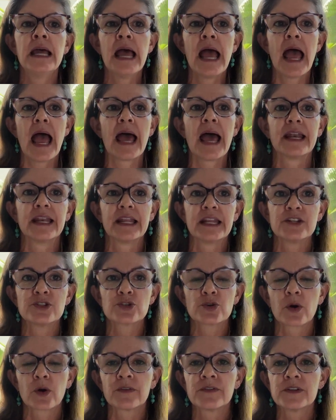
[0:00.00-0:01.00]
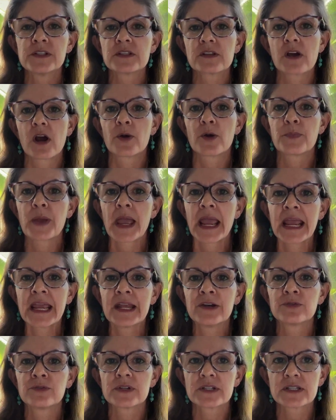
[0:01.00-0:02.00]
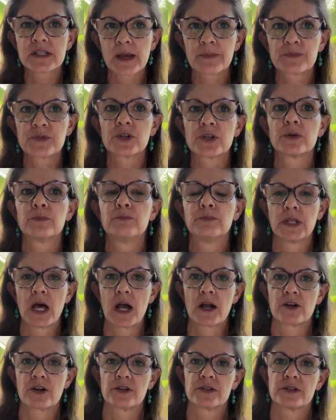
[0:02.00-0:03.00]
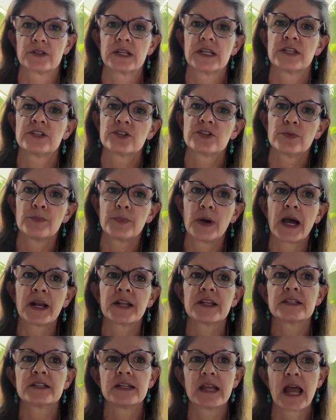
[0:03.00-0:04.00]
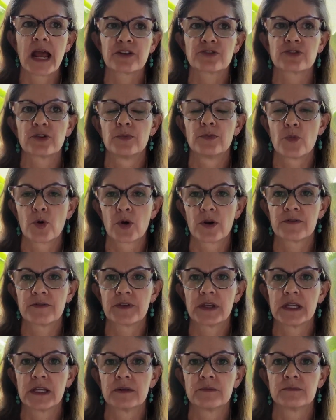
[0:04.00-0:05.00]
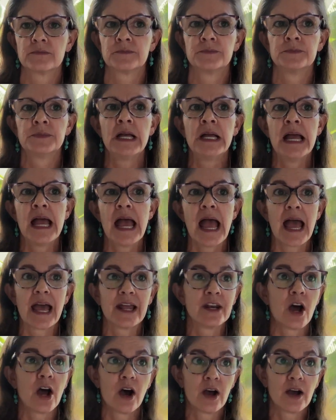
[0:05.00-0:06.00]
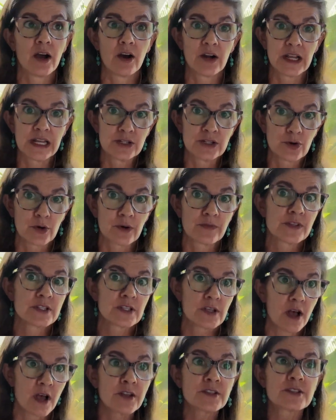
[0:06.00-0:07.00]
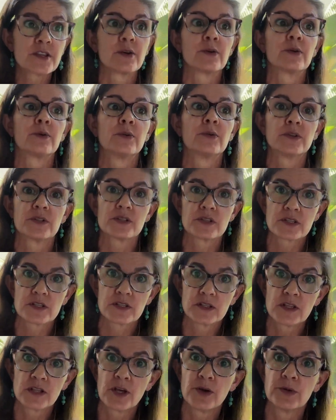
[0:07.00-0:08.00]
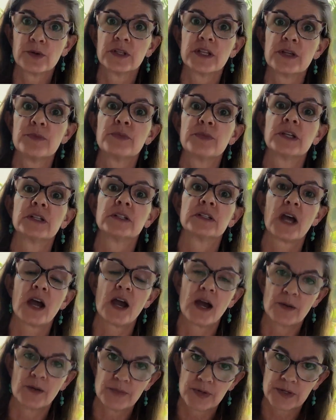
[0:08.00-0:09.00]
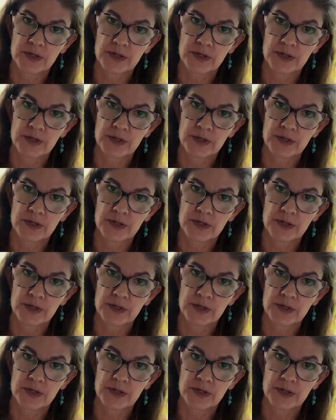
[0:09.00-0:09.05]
And endorphins are pain receptor blockers. It's your body's natural morphine. And endorphins also slowly build up